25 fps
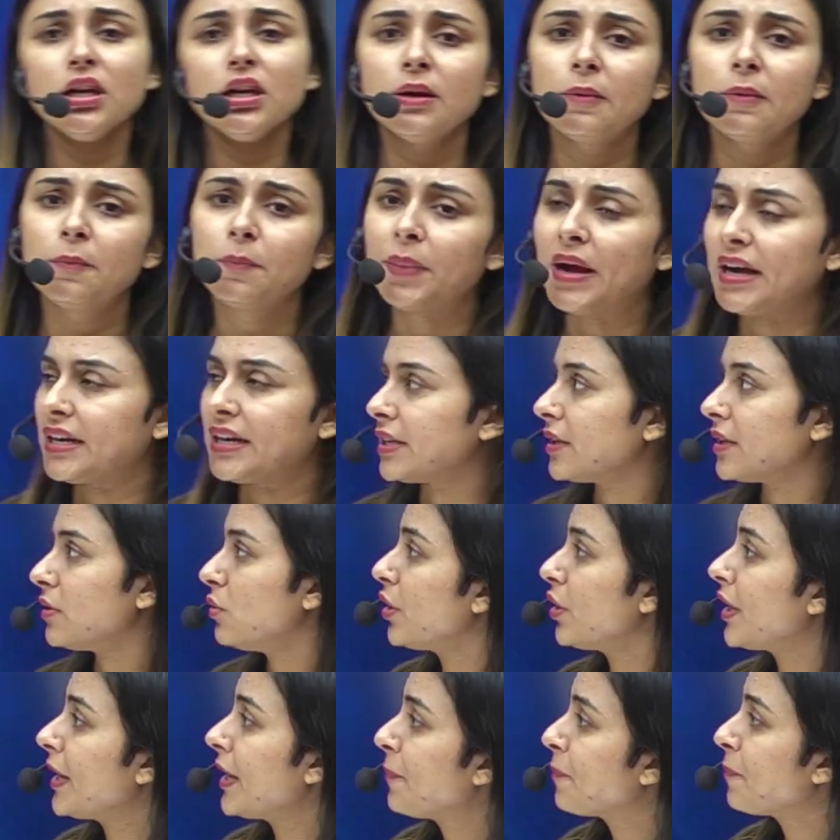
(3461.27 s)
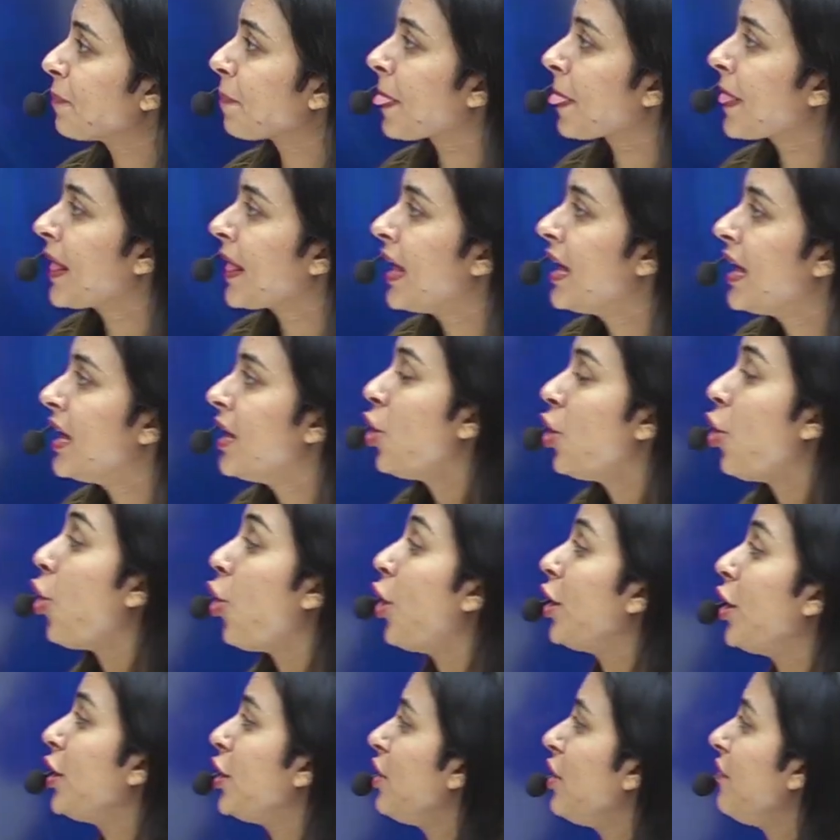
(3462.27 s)
part. Okay.
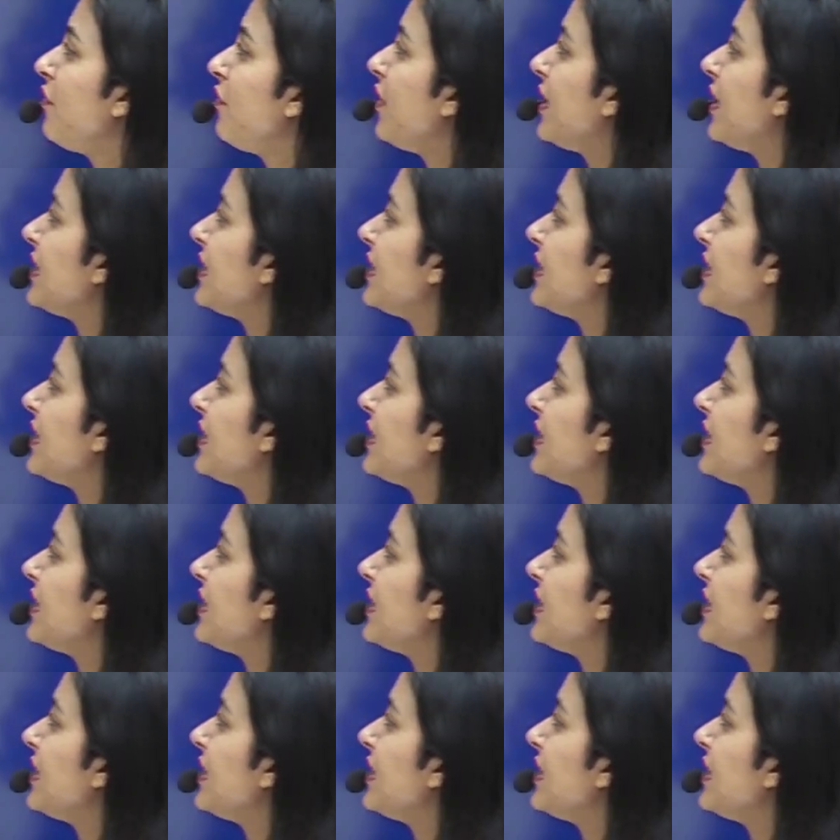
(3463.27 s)
Order of one